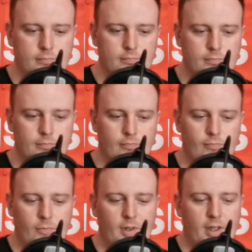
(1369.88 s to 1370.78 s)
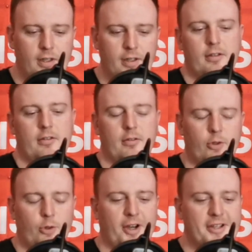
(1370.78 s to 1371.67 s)
100% definitely going to happen. Oh,
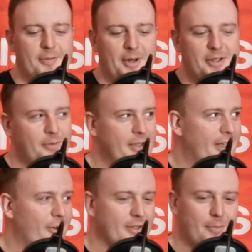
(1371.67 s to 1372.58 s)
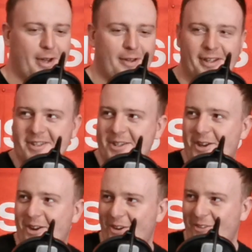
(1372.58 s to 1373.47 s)
Christ, imagine we get knocked out by Atletico
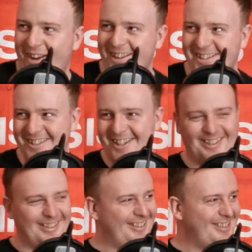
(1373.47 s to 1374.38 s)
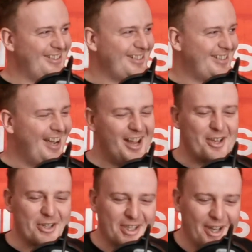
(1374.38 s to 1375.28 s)
on Wednesday. Oh, I know. Oh,
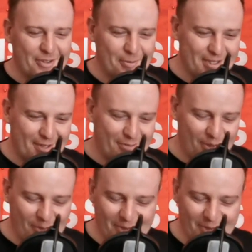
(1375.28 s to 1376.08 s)
Just stay off Twitter. I'm,